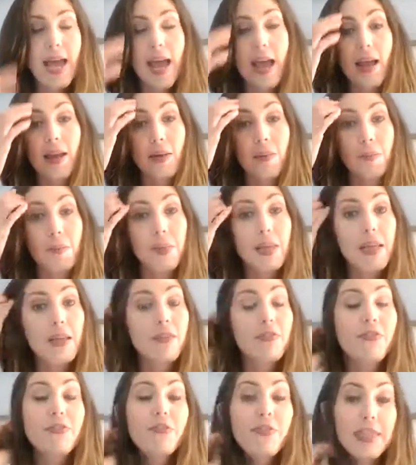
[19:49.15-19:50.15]
and being
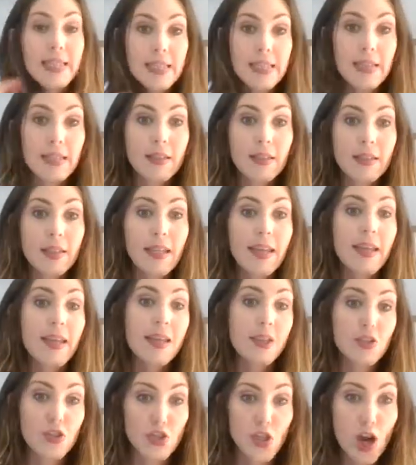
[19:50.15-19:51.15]
physically
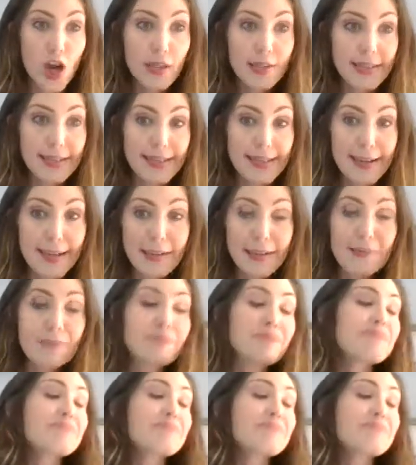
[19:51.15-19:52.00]
exhausted.